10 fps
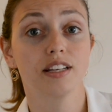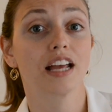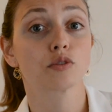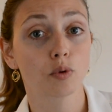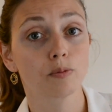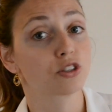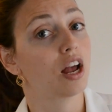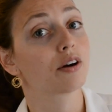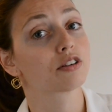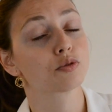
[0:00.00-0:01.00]
Nice warm
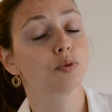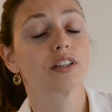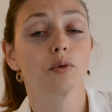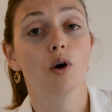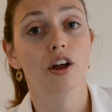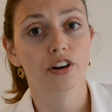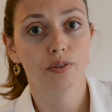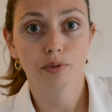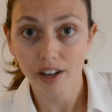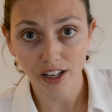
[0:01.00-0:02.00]
showers with the
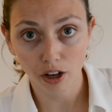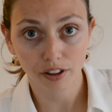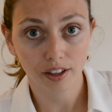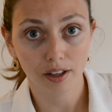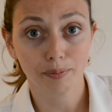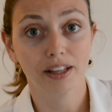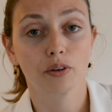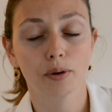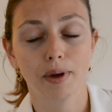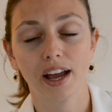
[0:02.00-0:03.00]
water running on my
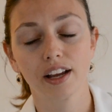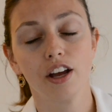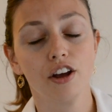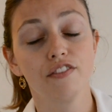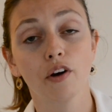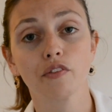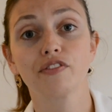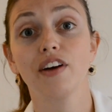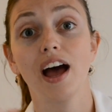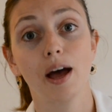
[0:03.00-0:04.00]
lower back felt
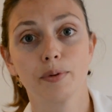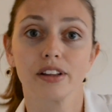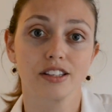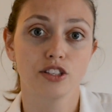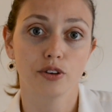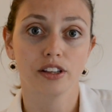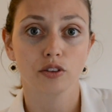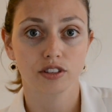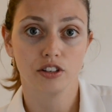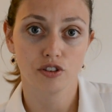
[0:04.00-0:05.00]
fabulous during
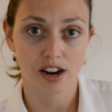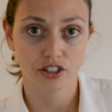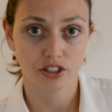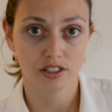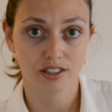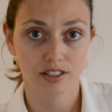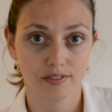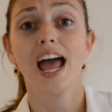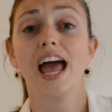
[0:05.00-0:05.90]
those contractions.